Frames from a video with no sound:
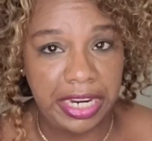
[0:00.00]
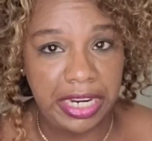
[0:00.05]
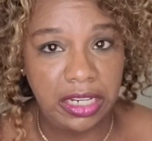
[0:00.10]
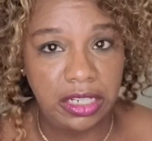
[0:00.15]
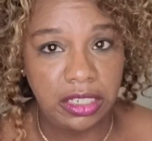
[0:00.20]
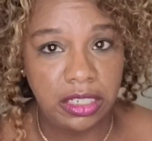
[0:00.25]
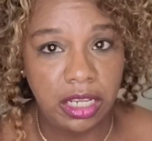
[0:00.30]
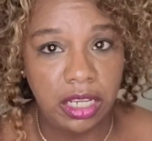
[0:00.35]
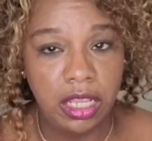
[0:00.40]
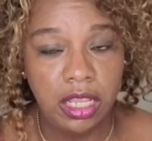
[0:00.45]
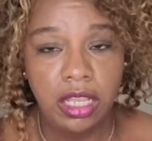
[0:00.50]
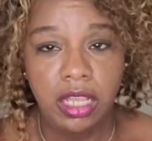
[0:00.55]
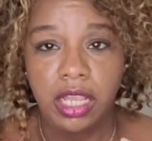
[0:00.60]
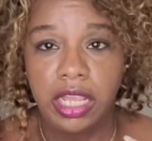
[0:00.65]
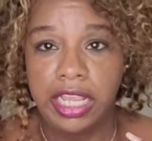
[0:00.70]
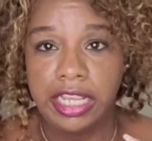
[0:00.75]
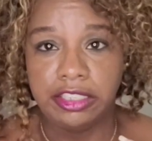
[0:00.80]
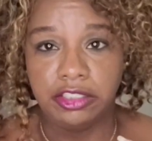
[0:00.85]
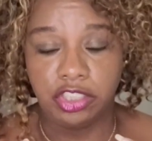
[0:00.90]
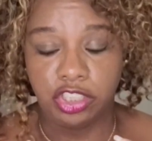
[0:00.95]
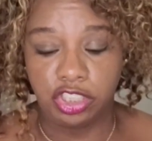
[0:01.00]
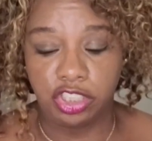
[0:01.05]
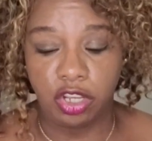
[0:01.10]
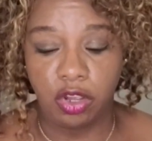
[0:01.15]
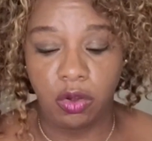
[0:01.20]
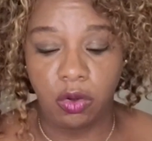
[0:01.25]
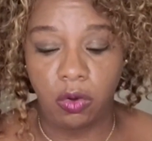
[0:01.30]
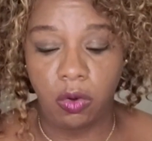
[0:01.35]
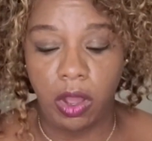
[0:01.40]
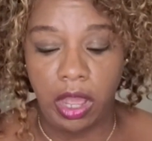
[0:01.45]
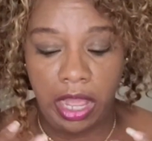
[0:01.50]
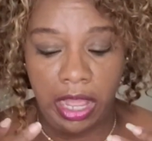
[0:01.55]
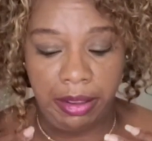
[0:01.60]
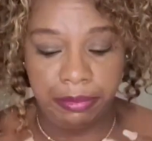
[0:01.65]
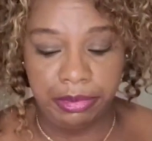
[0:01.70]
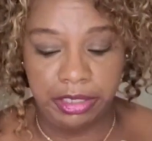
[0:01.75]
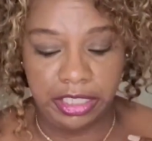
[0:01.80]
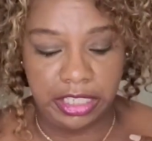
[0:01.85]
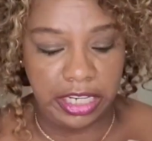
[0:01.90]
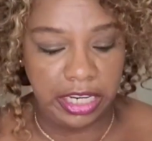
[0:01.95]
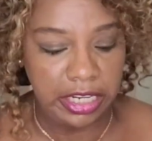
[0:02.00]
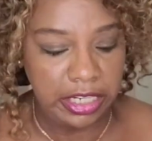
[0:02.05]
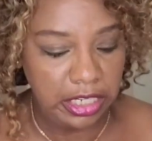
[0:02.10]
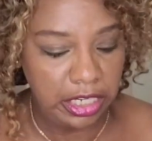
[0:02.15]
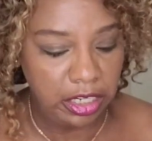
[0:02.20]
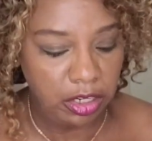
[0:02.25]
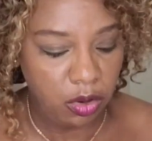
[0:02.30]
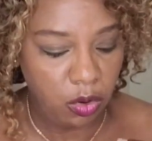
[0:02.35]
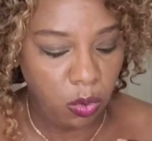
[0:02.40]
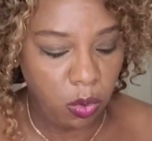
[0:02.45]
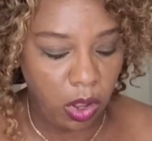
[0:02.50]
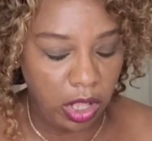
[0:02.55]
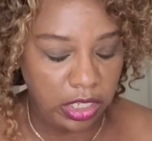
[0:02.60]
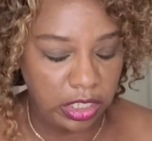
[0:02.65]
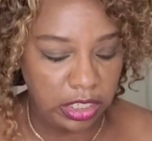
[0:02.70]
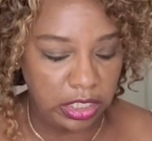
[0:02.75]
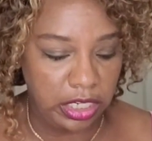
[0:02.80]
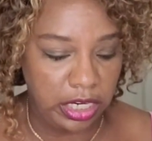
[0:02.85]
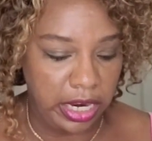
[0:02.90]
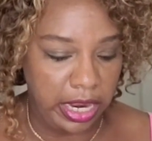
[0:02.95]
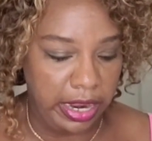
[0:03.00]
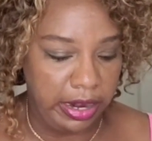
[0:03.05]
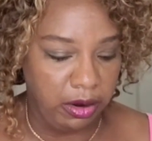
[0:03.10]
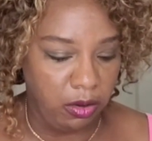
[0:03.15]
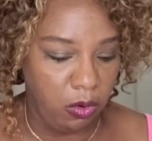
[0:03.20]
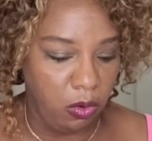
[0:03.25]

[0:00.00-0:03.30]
And so I'm getting quality at home.